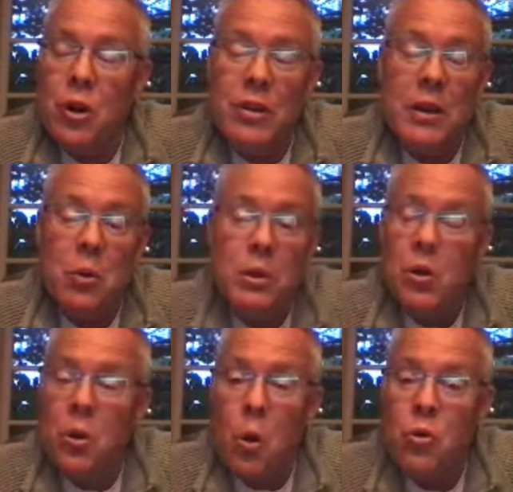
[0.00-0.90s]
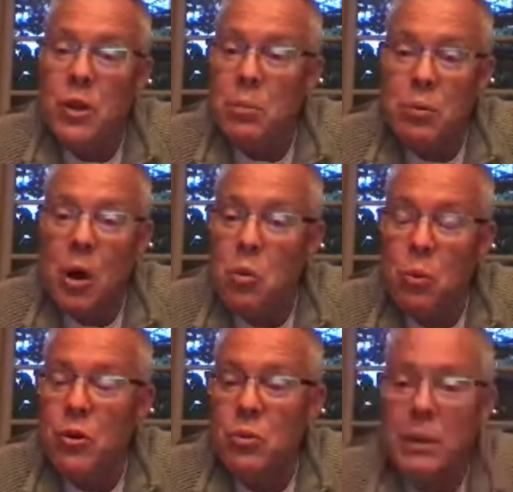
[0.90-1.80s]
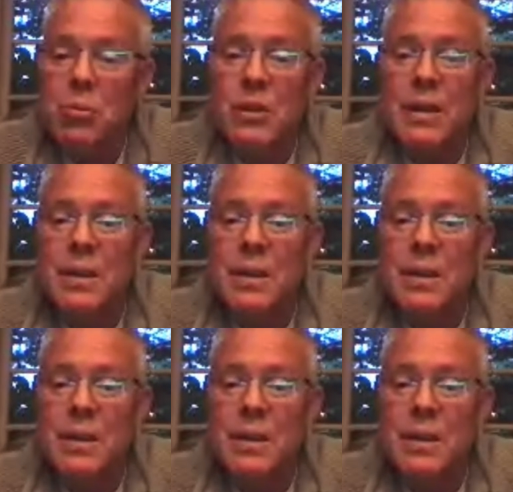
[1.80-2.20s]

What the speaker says: know, we don't host a Proud Boys website.